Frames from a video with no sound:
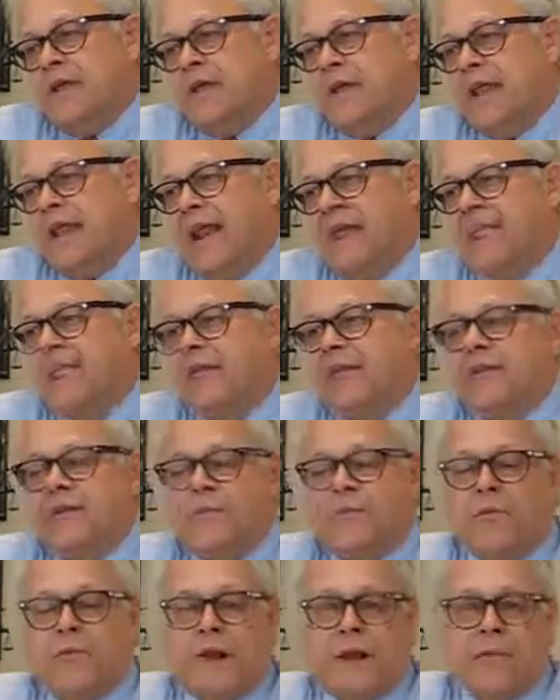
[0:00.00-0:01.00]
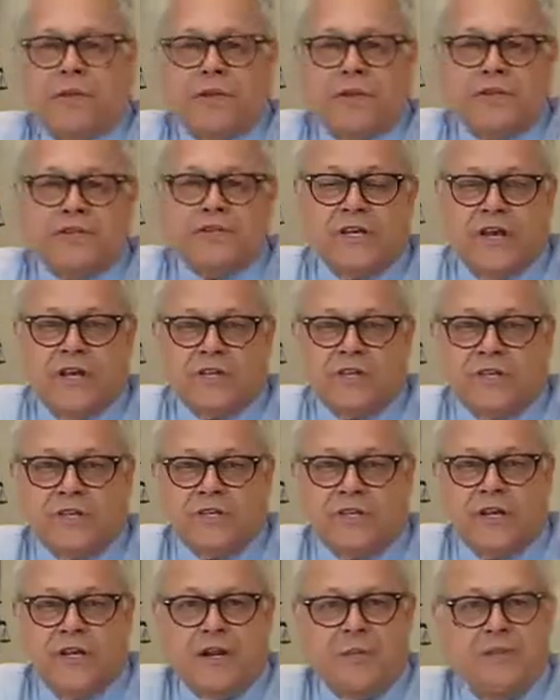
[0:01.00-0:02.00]
And I think that what I'm going to say to you
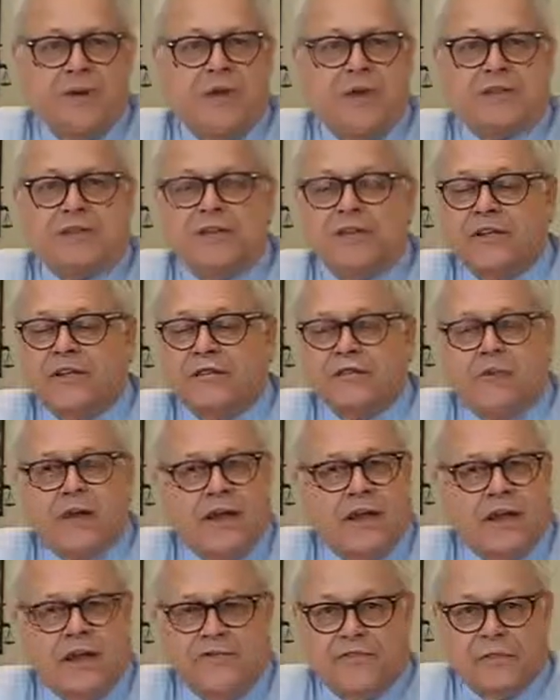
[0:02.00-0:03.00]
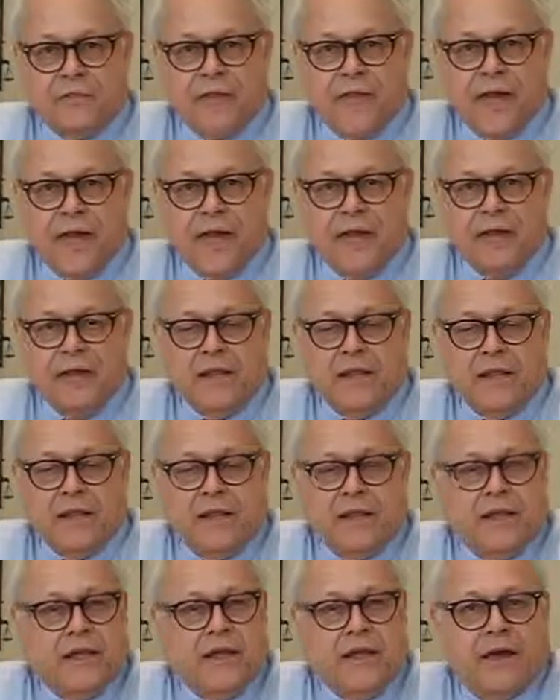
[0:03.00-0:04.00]
is going to make sense right off the bat.
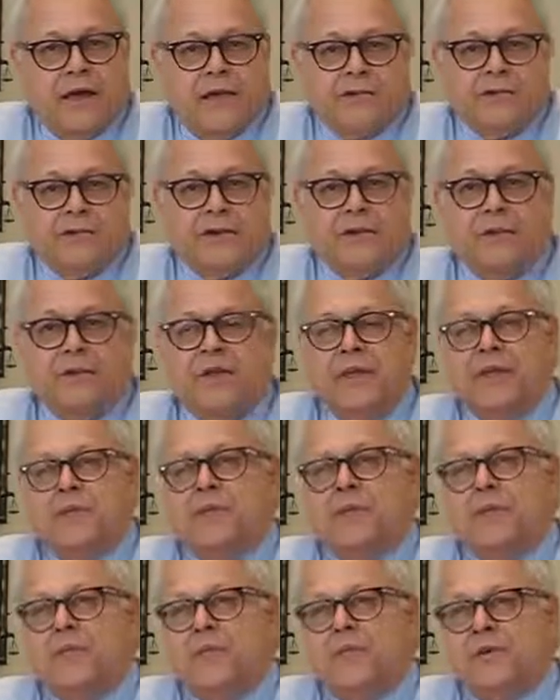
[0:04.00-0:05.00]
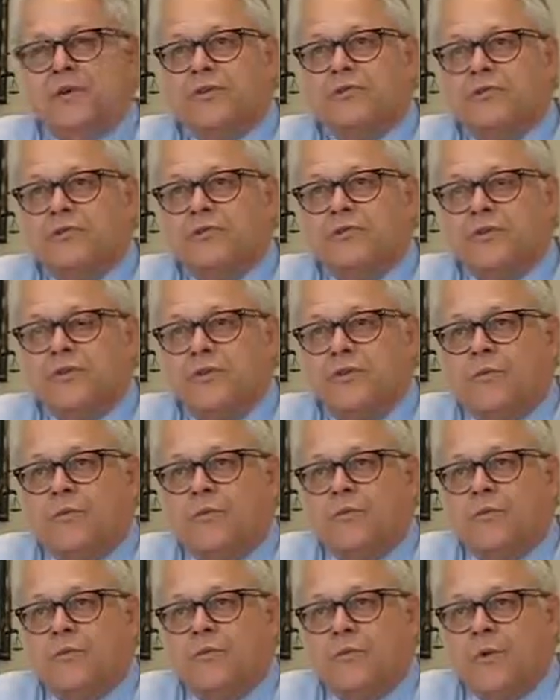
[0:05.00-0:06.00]
It's going to be
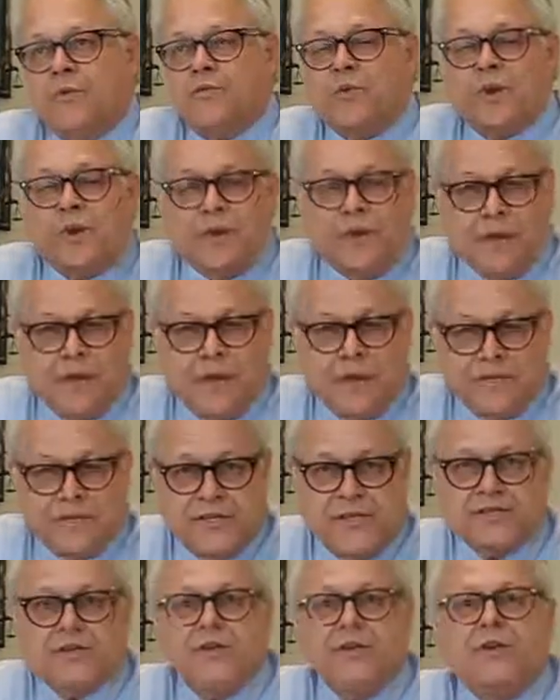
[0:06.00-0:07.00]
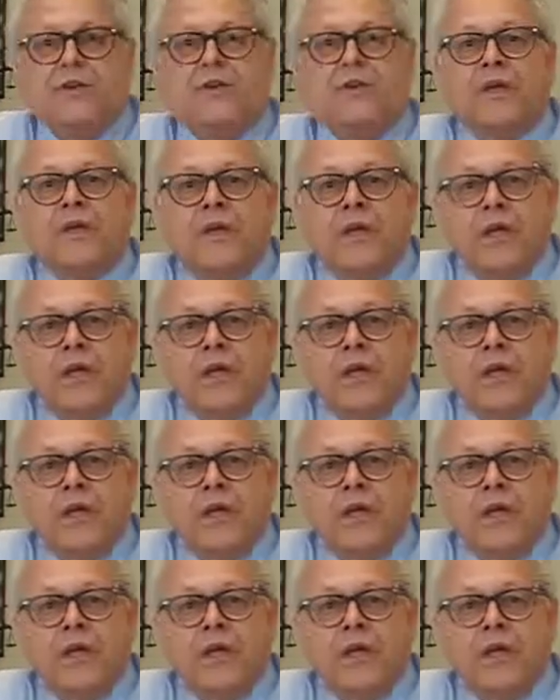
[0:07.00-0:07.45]
it's really going to make sense to you.